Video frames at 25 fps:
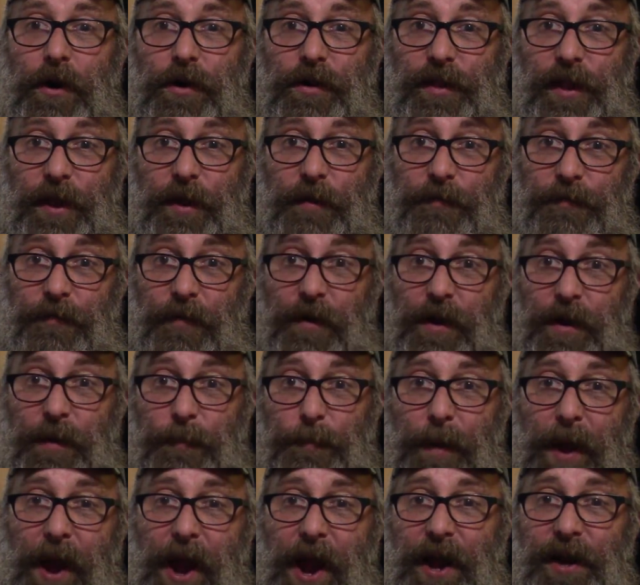Different
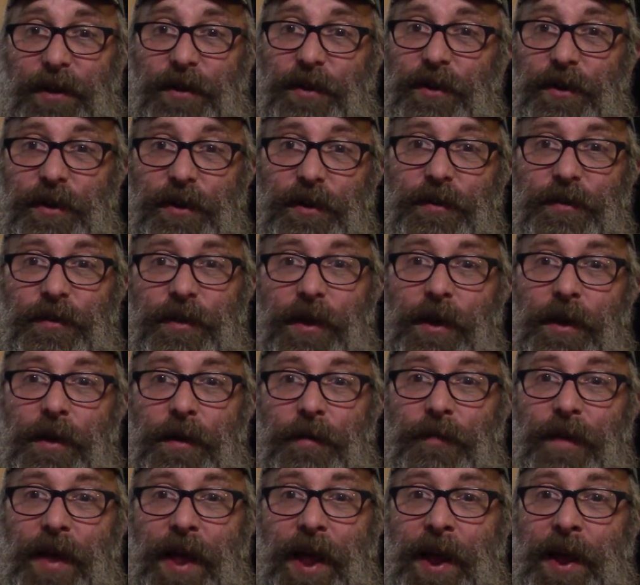batches
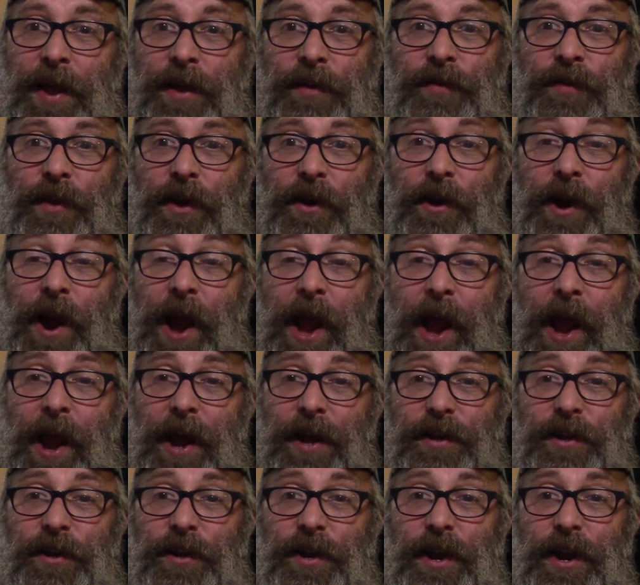of eggs are
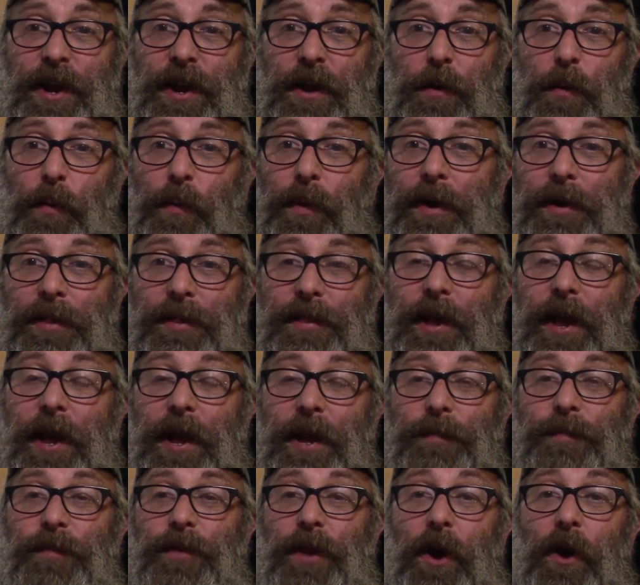hatching. What
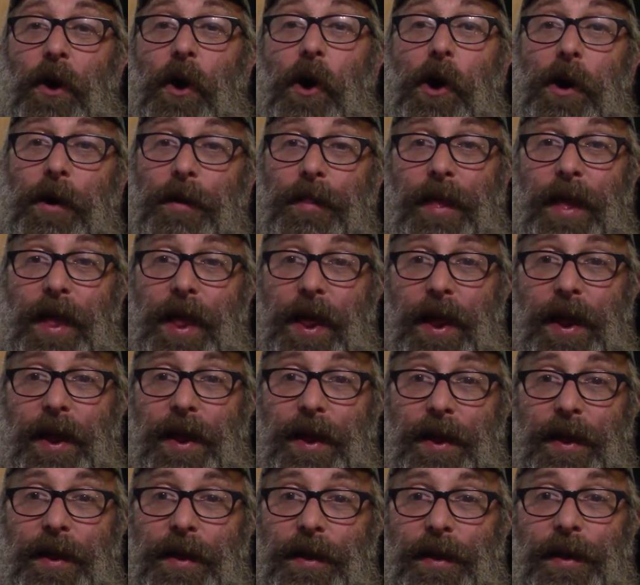types are
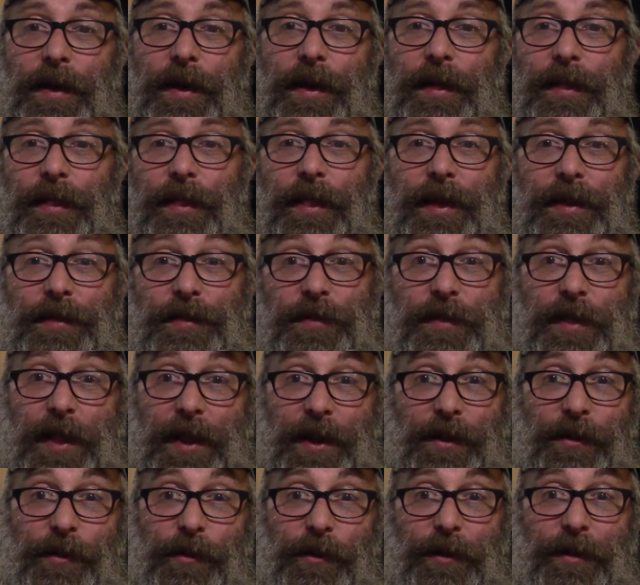they? Let's
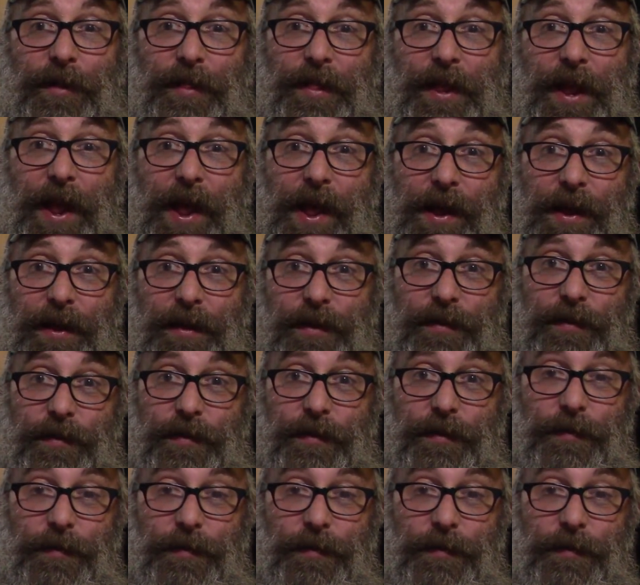take a look at the eggs.